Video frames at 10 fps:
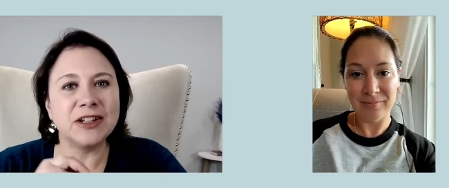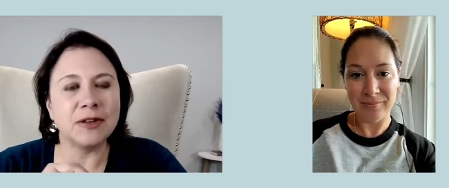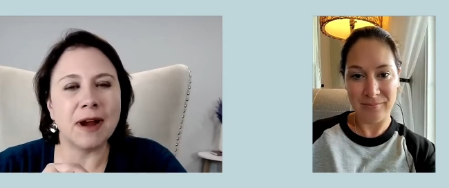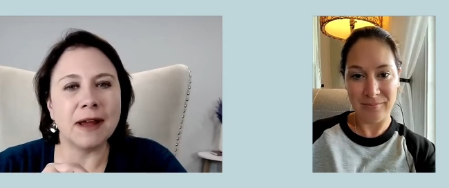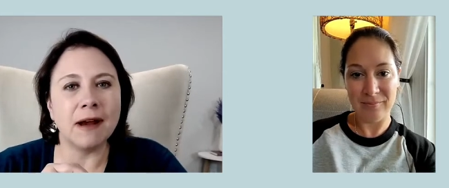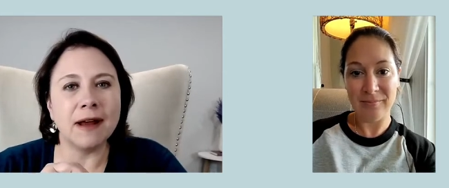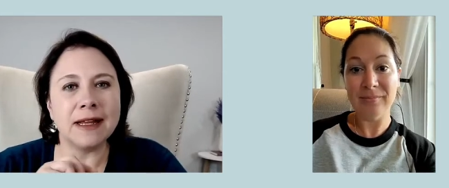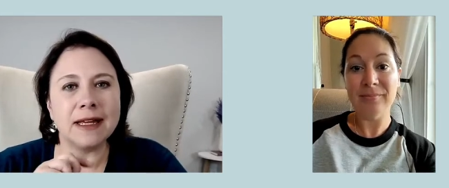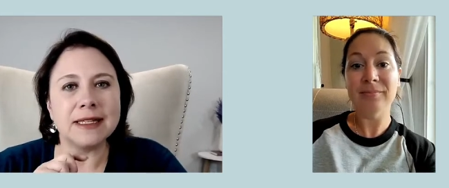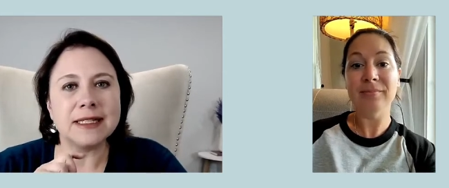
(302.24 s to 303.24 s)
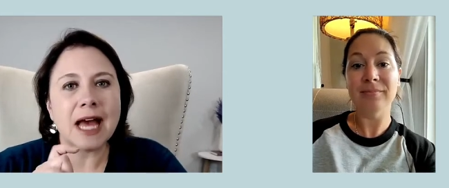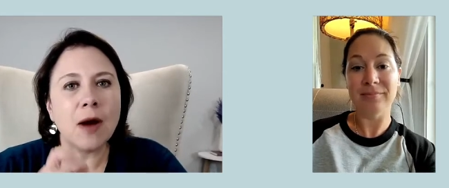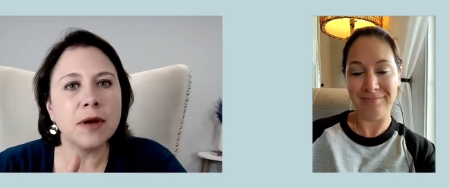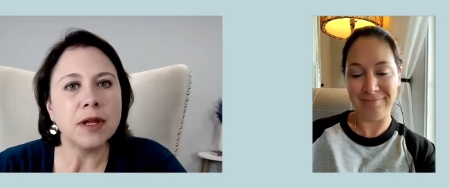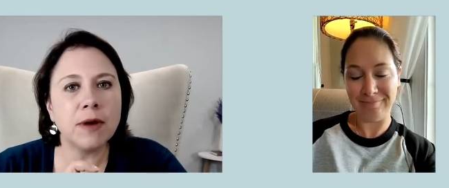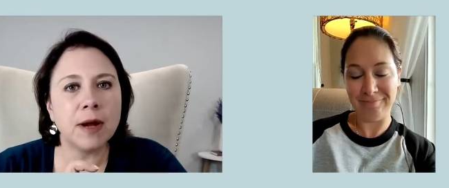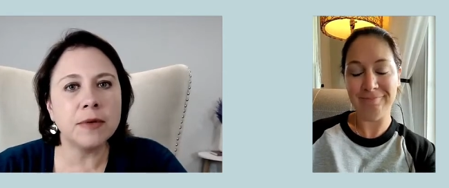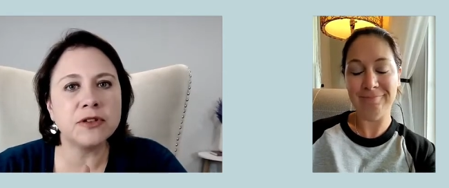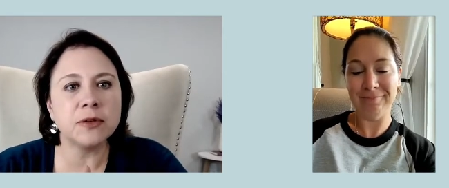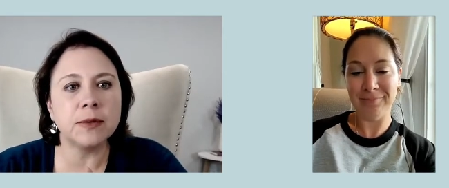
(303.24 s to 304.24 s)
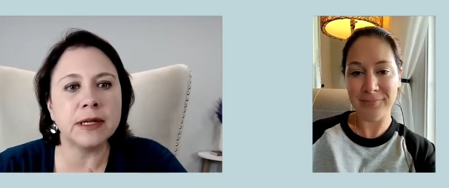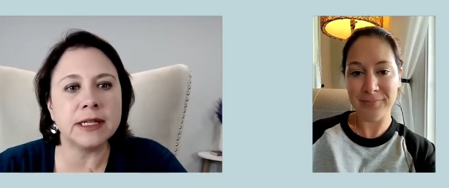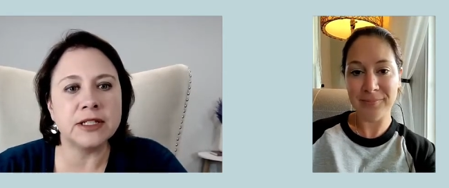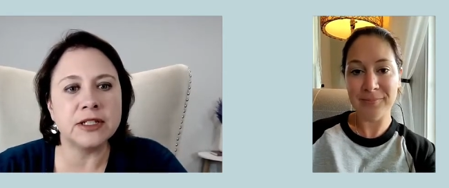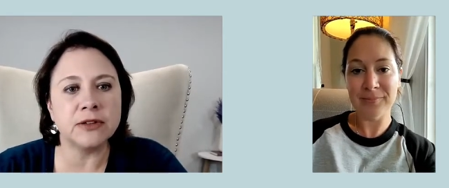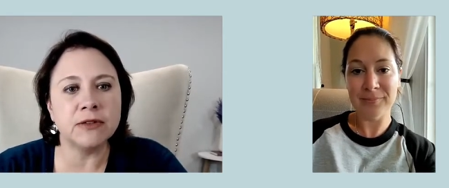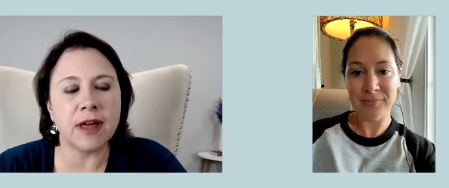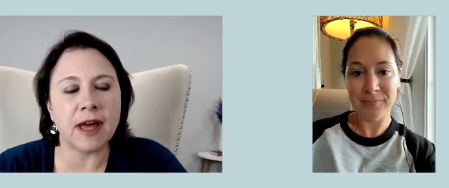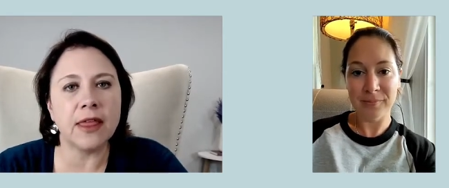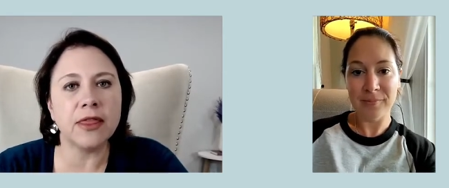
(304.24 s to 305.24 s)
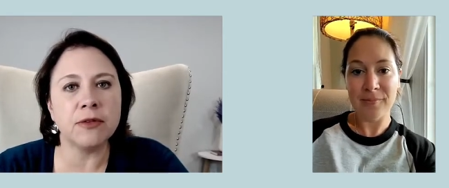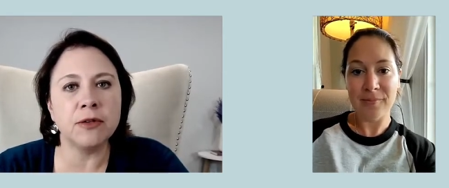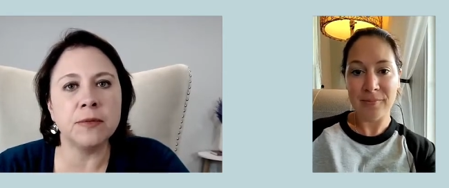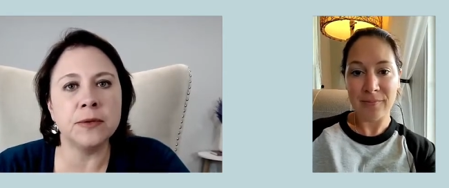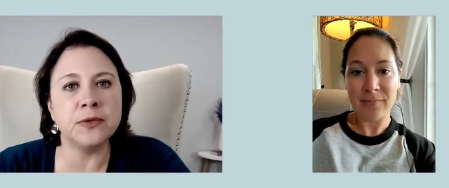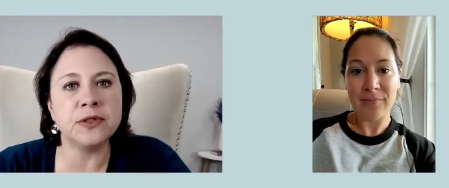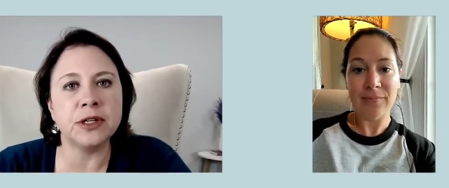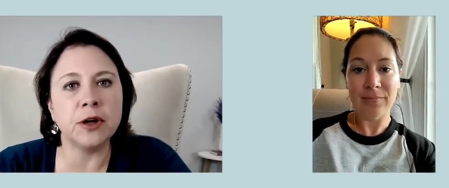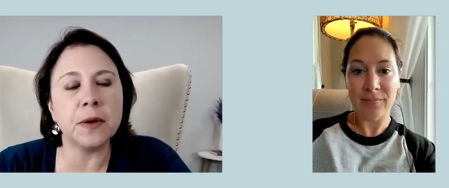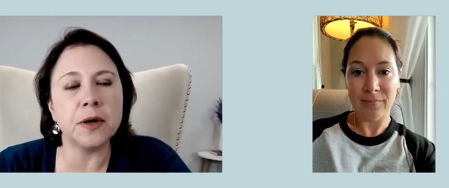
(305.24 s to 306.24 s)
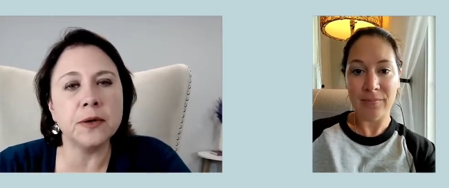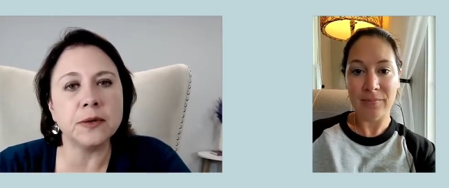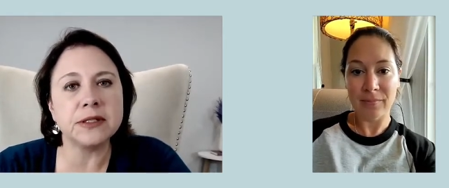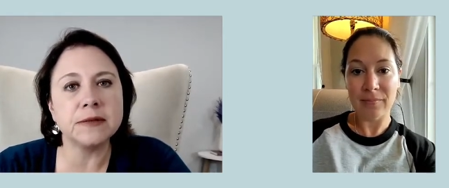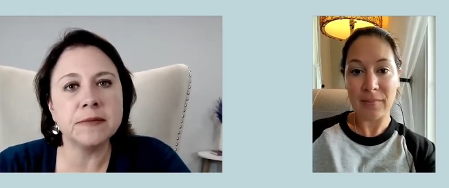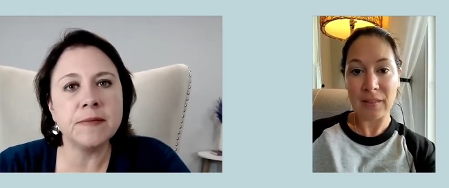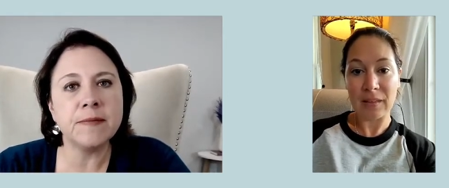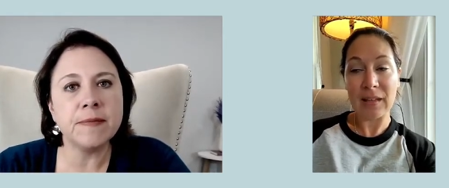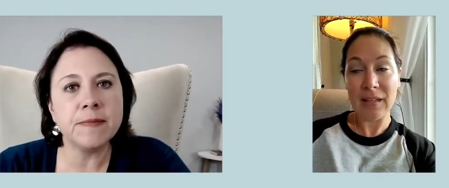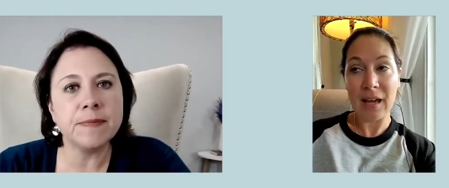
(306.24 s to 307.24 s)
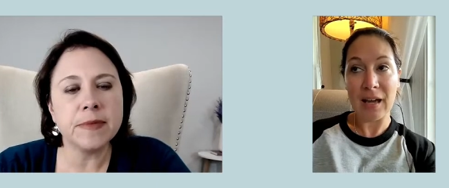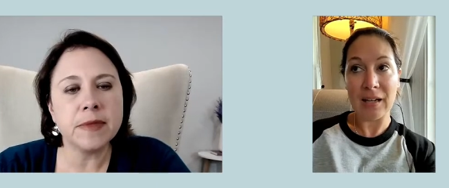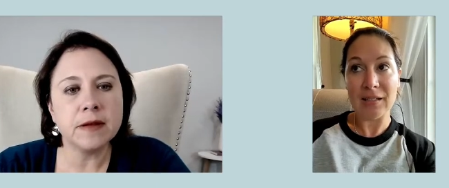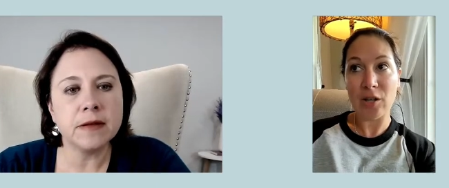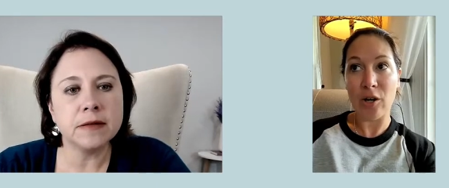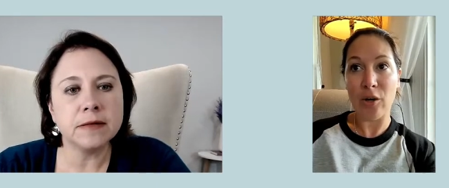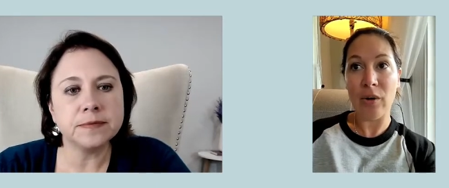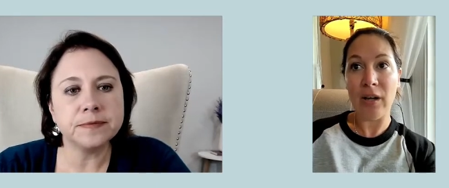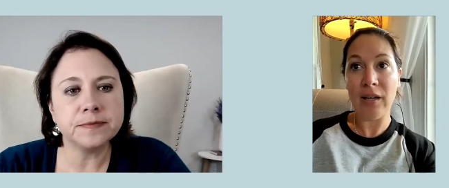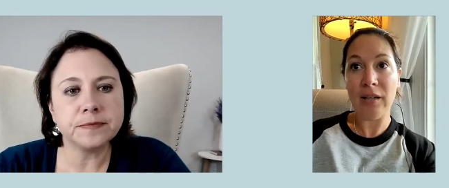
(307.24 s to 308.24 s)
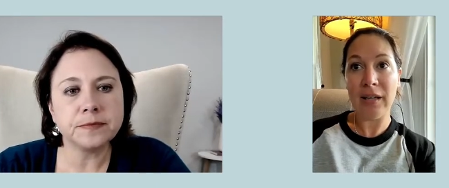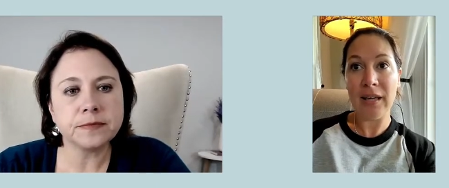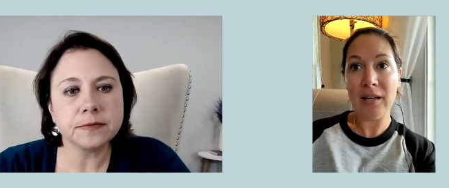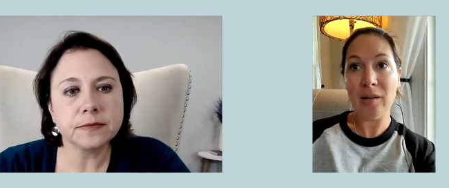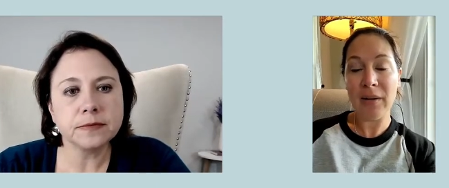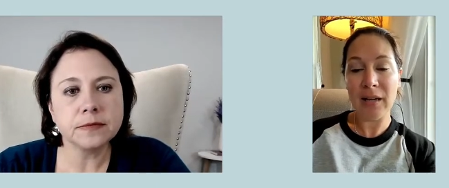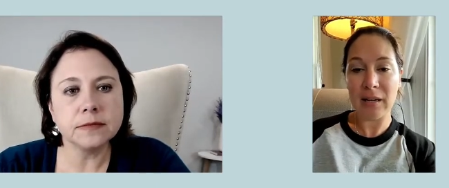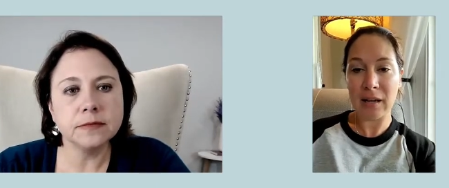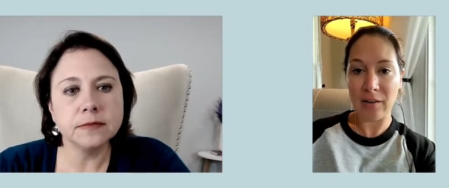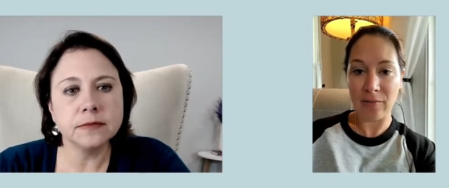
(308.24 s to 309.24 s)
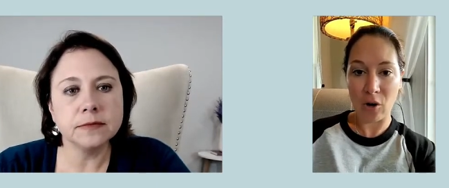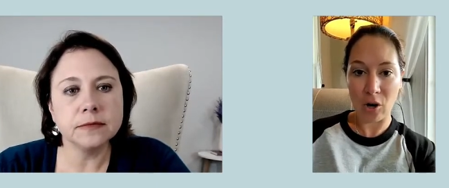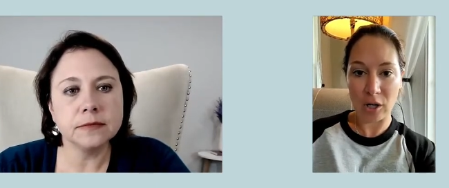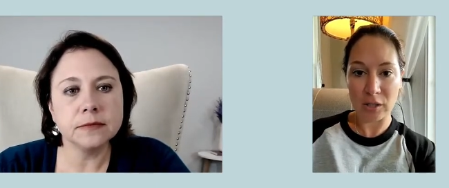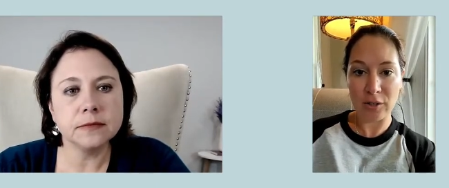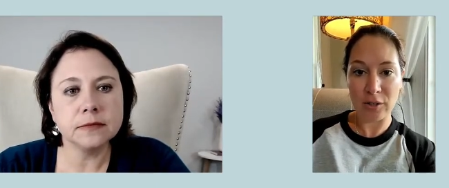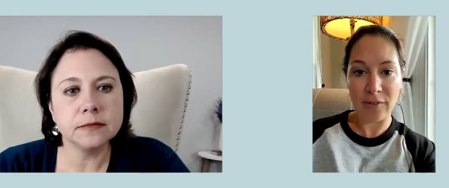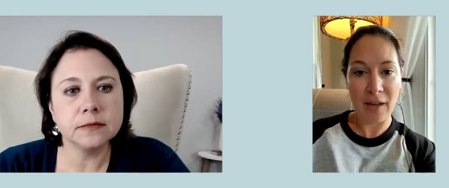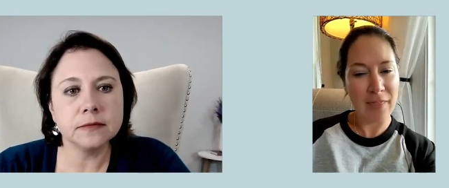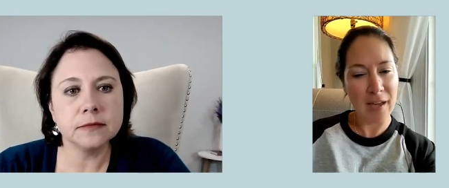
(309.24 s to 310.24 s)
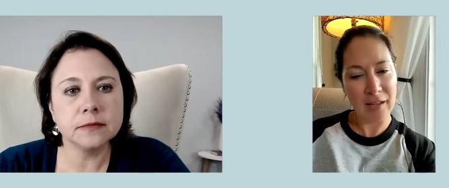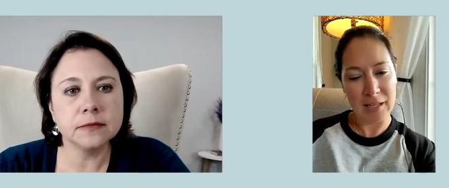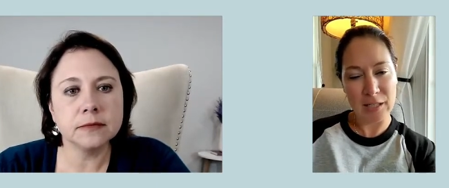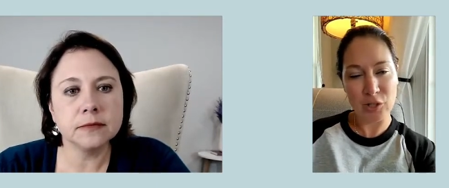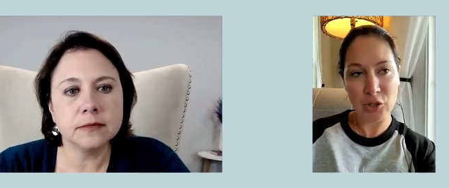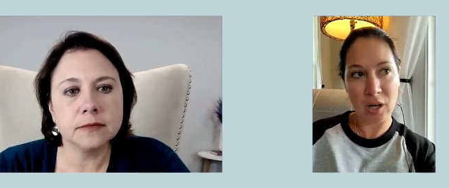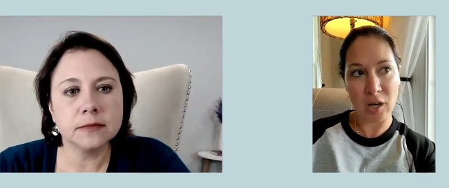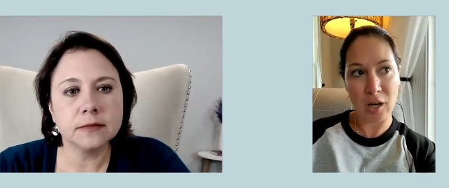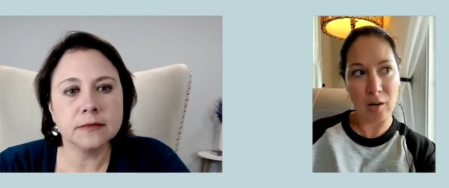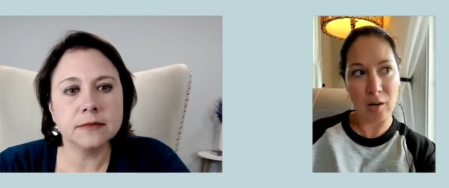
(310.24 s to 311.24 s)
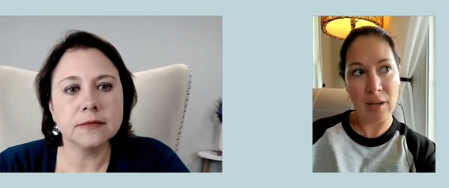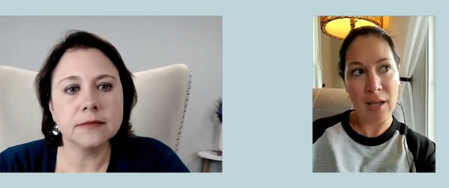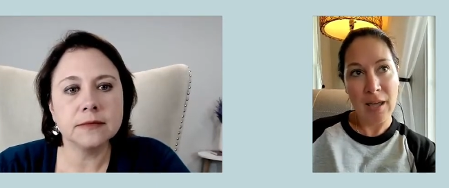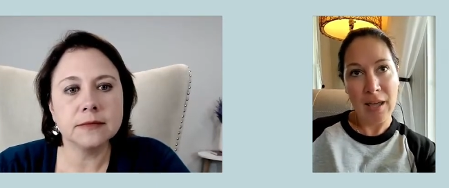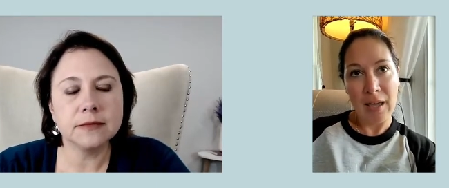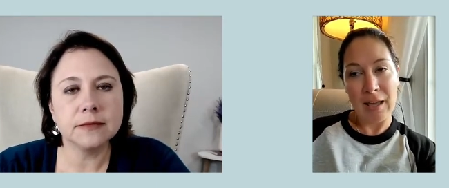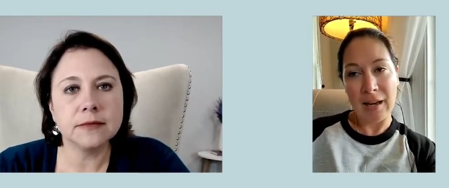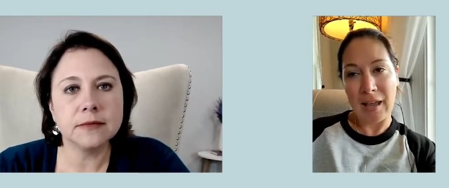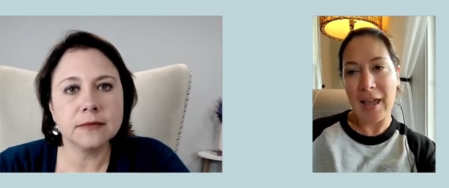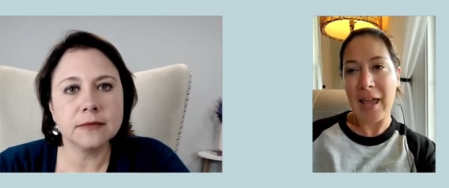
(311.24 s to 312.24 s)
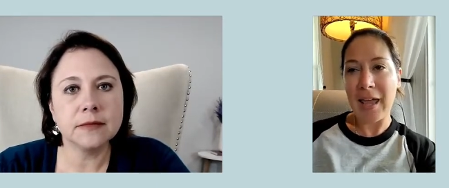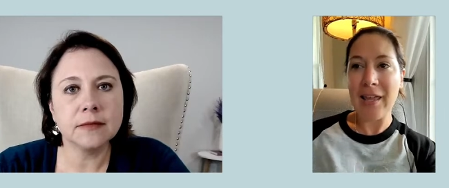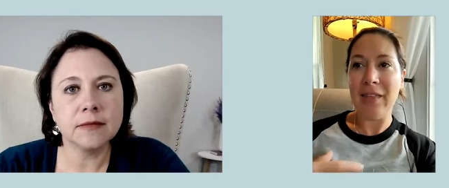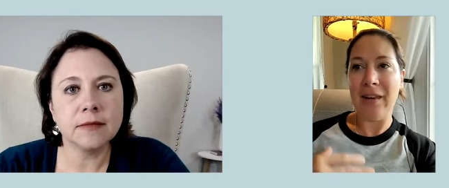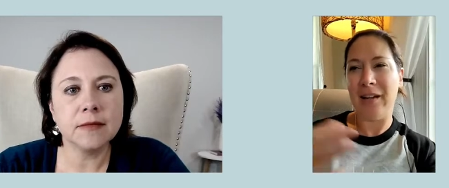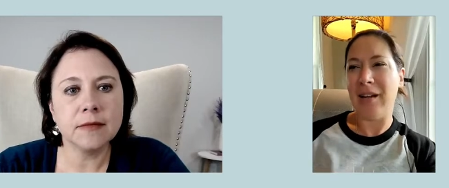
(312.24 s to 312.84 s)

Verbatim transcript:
Speaker 1: to the right audience. How mm-hmm. were you able to really do that through boosting your post?
Speaker 2: Yeah, so it can be kind of hard to find that niche. Um, and I hate that it